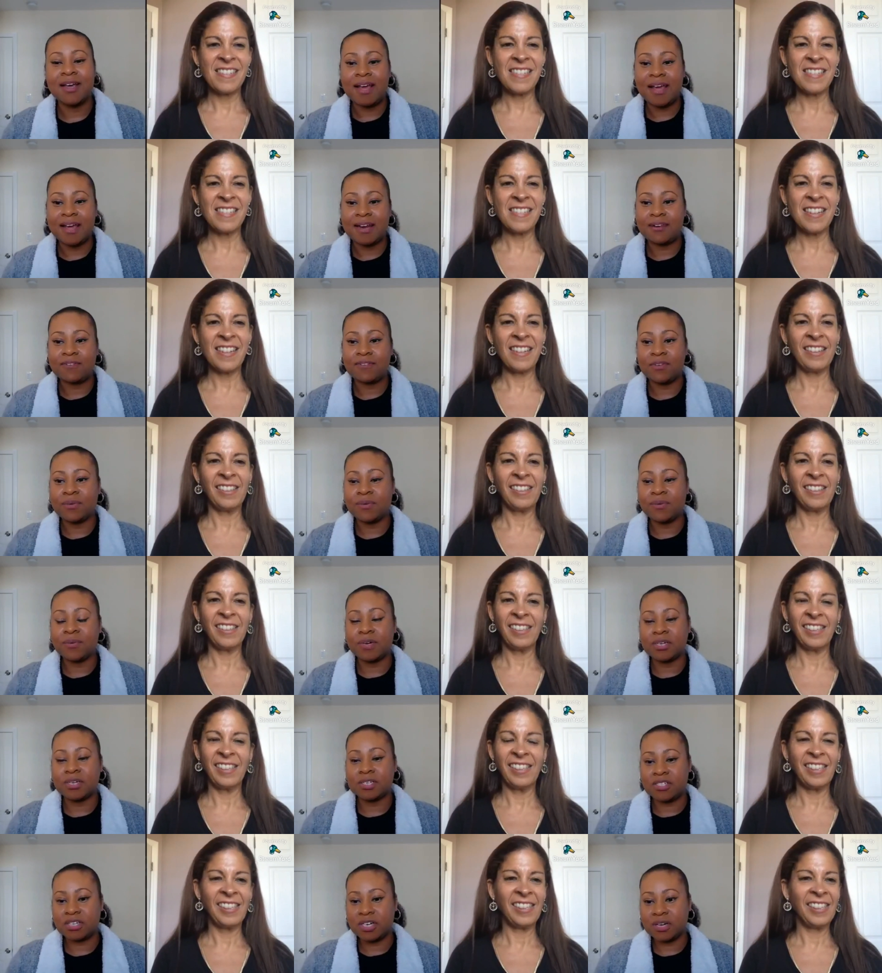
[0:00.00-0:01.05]
Speaker 1: And if you want
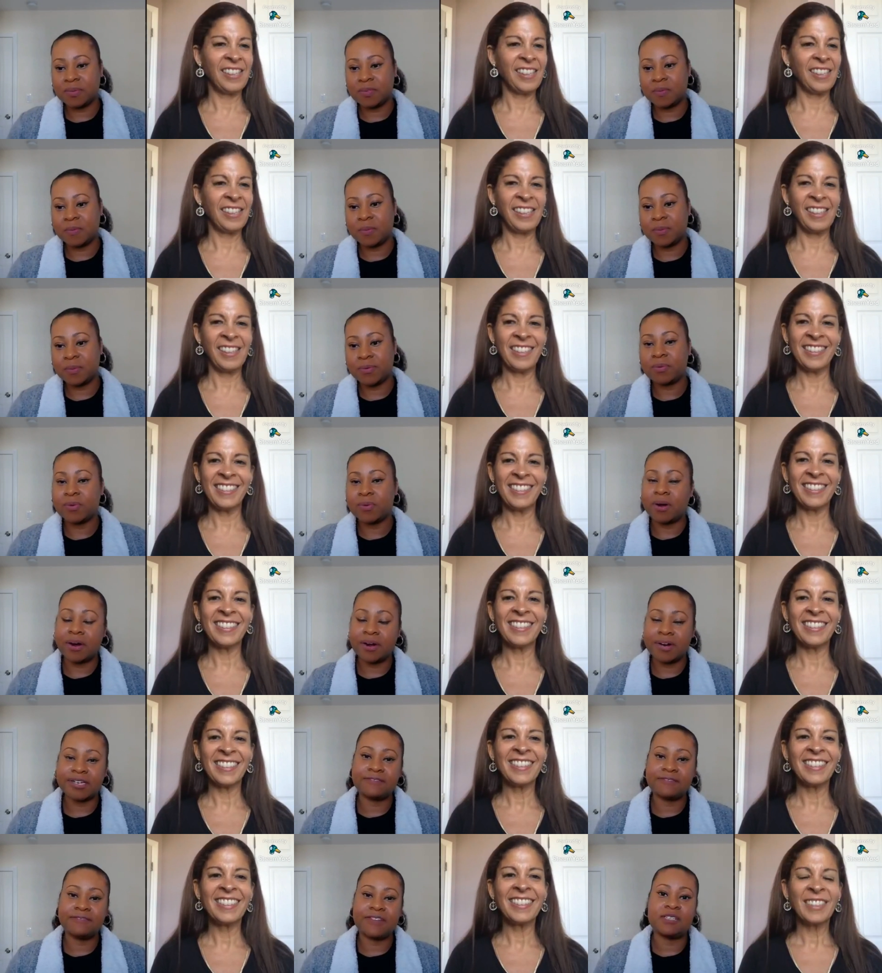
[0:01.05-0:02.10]
to share with people who aren't
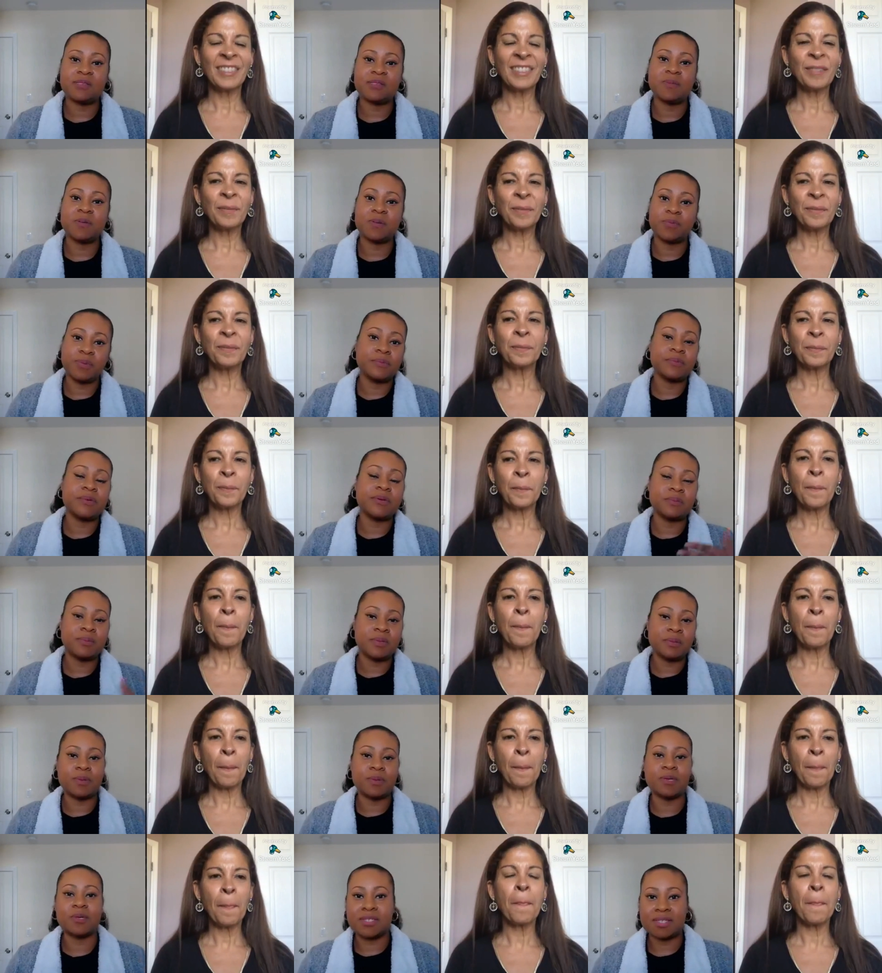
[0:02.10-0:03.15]
on Facebook, we will be
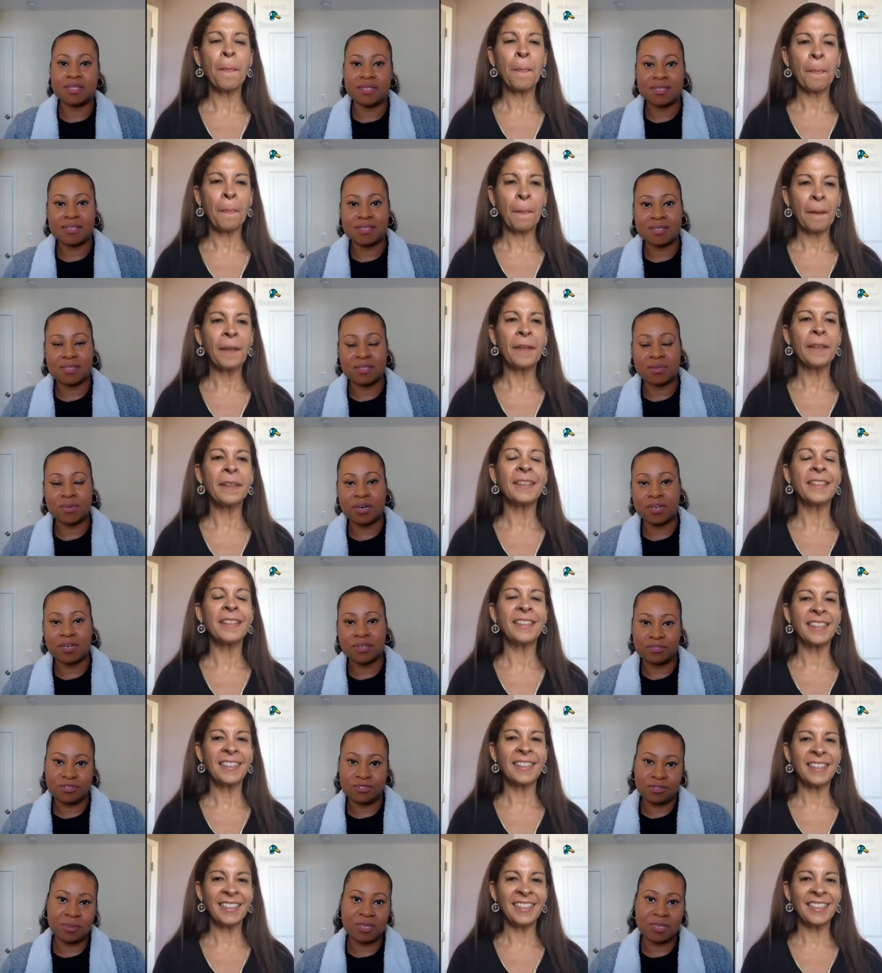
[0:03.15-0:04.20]
posting this to our
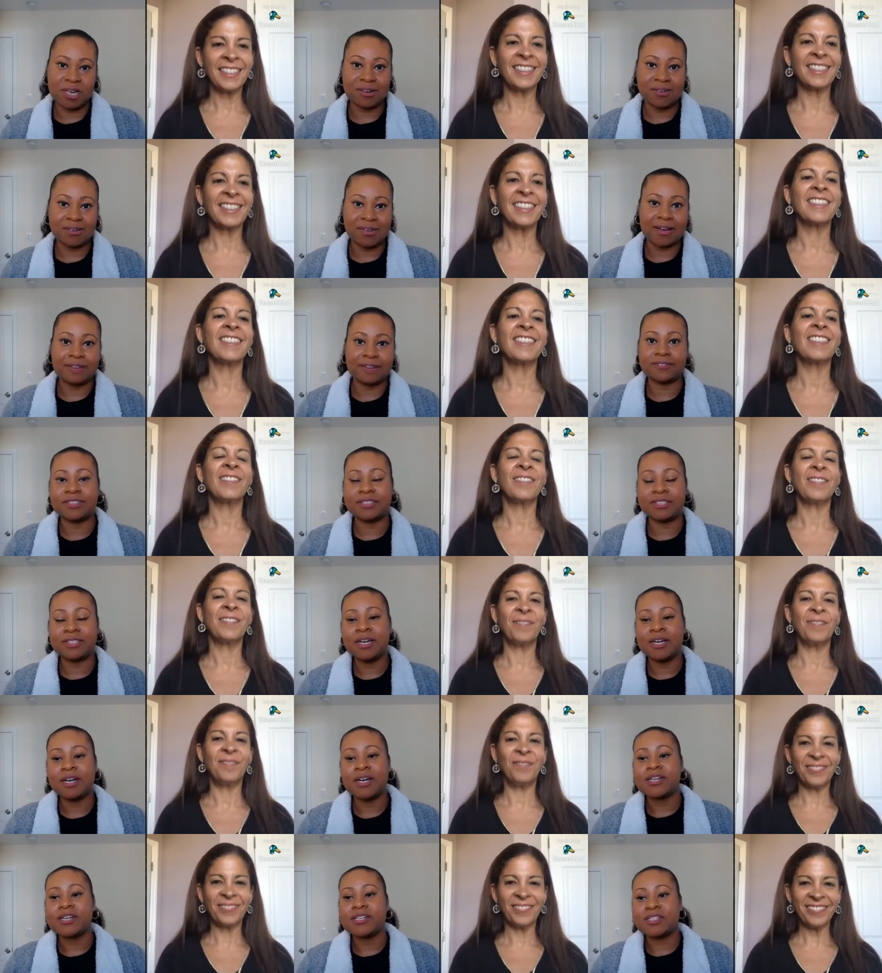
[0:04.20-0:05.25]
YouTube channel after.
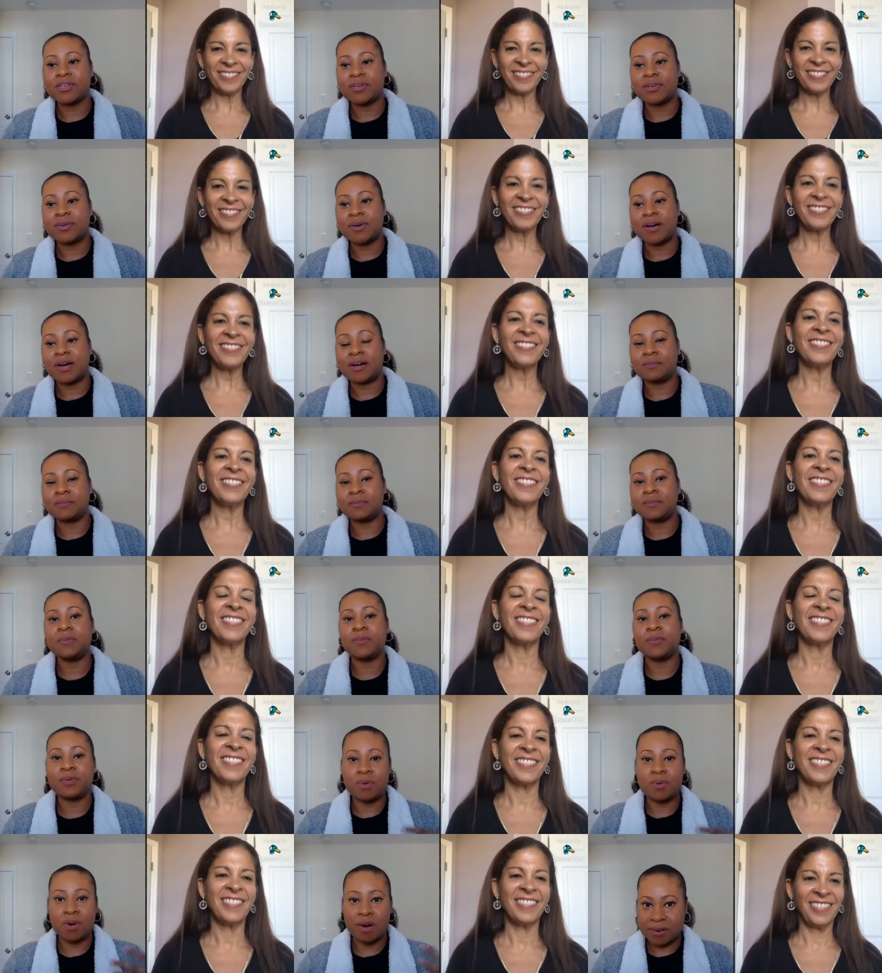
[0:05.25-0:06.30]
So people
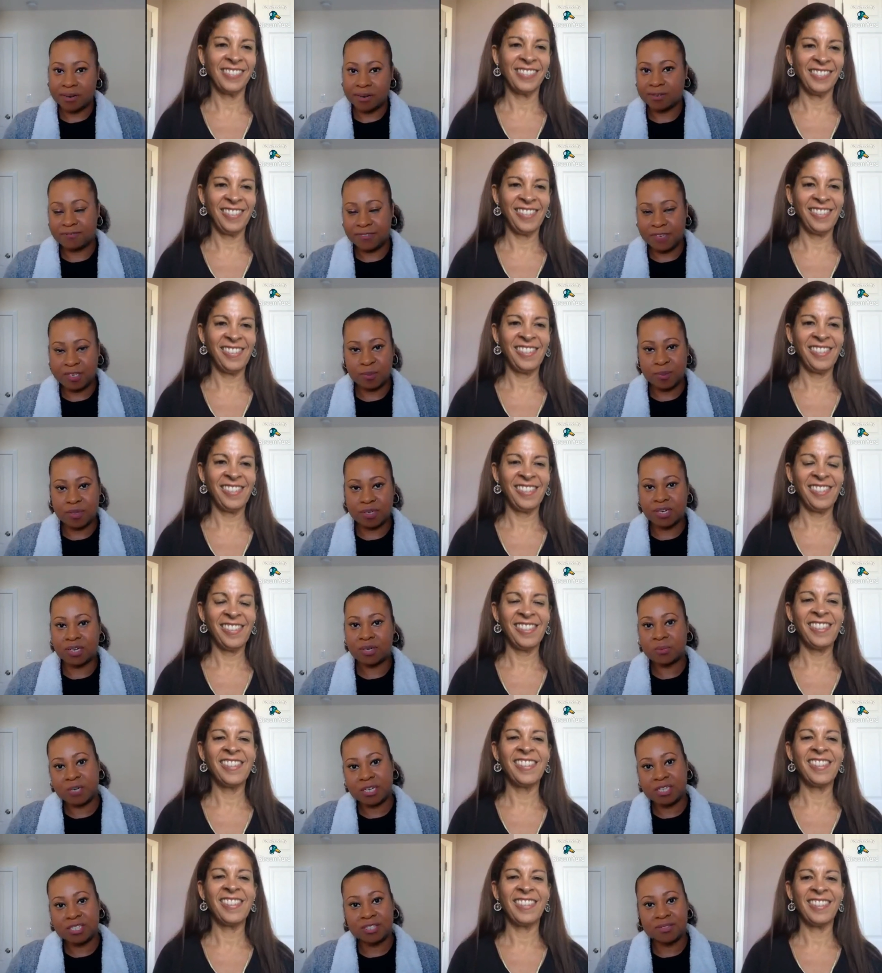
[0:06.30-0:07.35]
who aren't on Facebook can
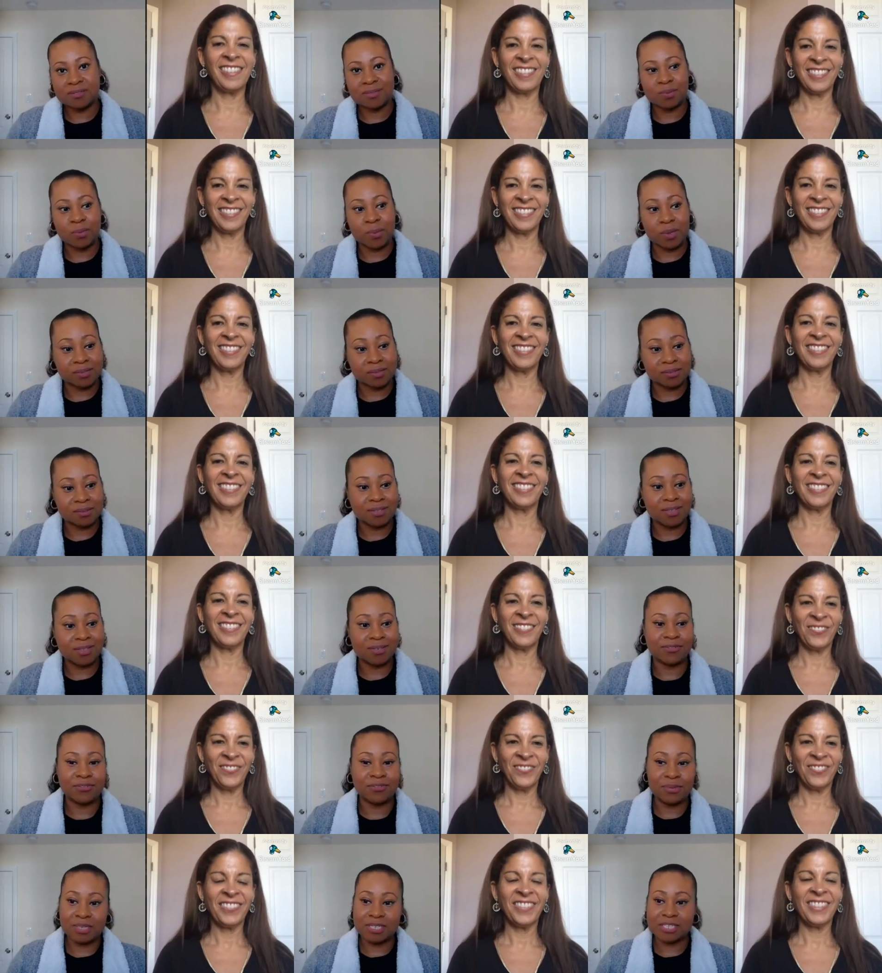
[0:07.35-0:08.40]
watch as well. You know,
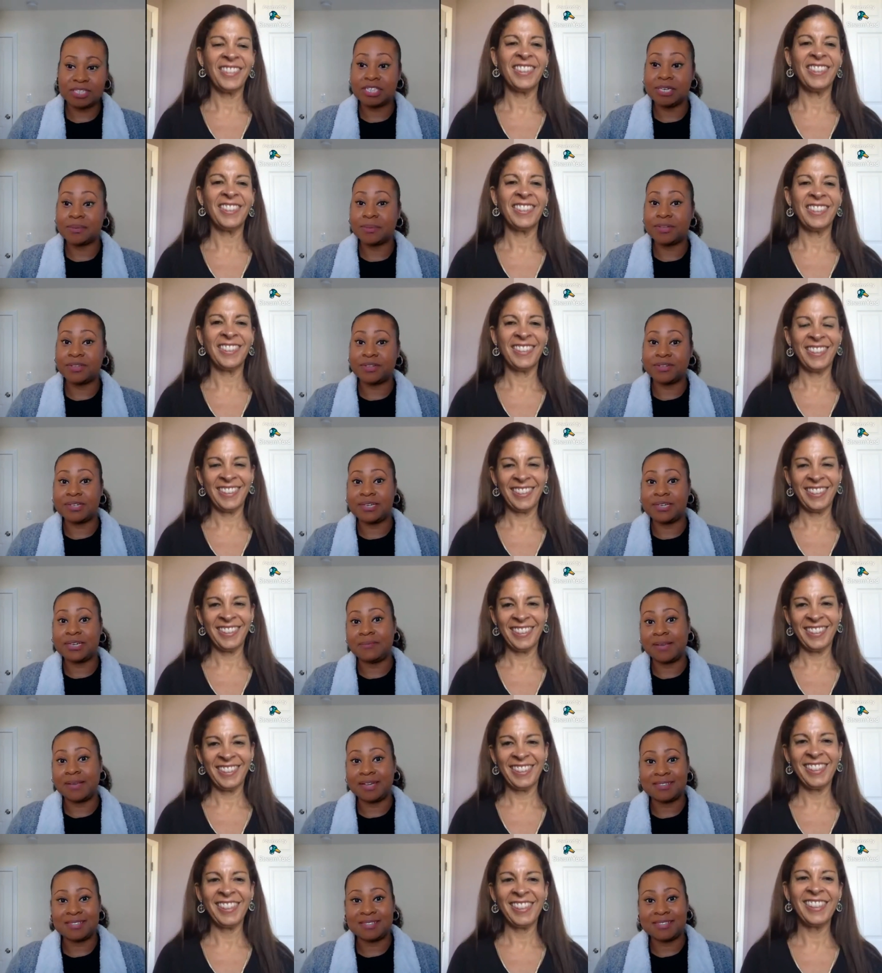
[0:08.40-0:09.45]
if you want to share with your
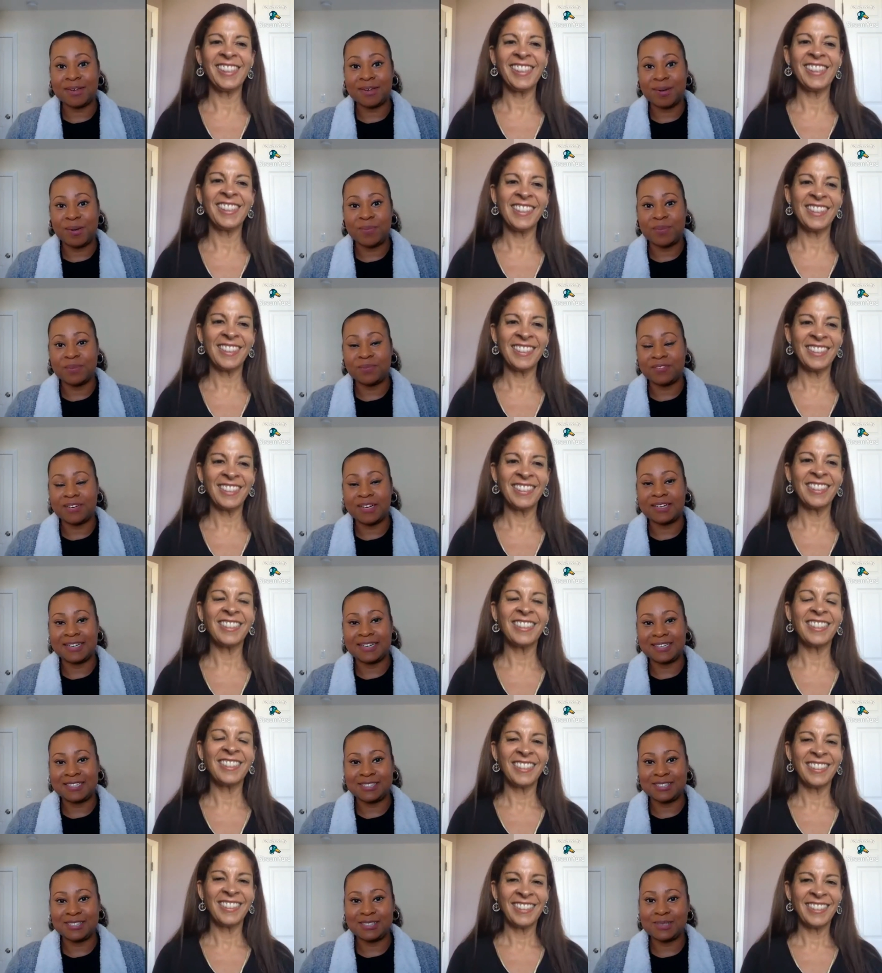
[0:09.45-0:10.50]
teammates to help them find
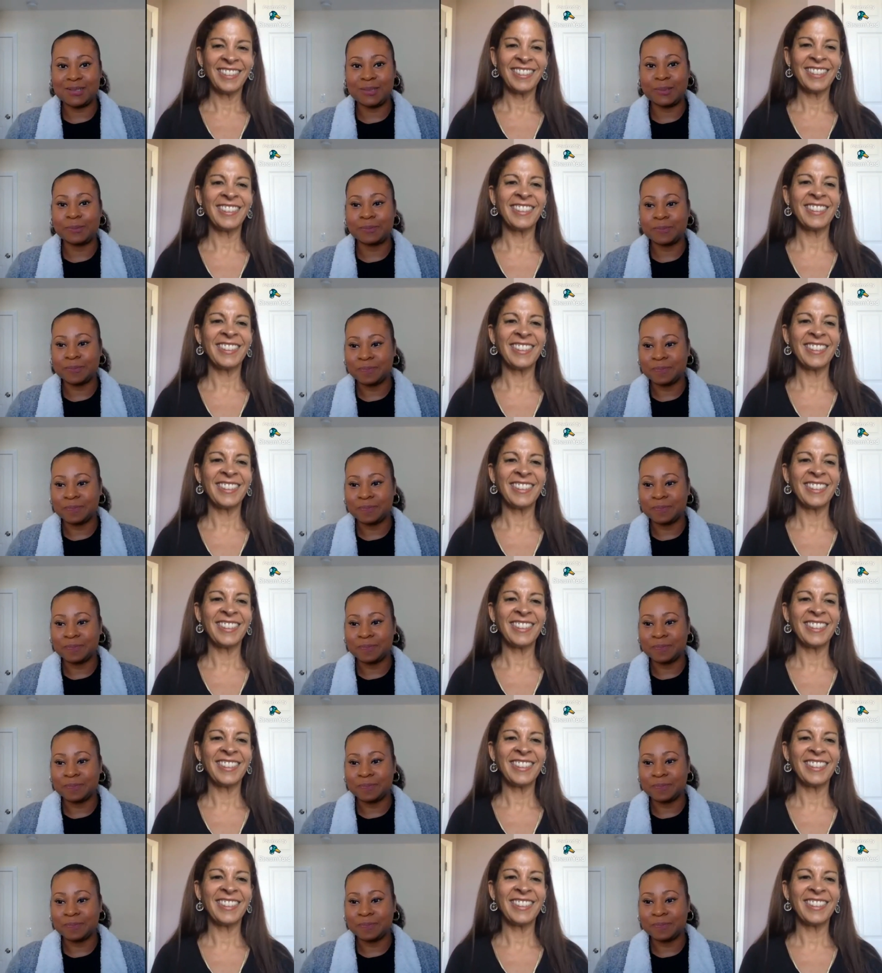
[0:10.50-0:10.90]
ideas too.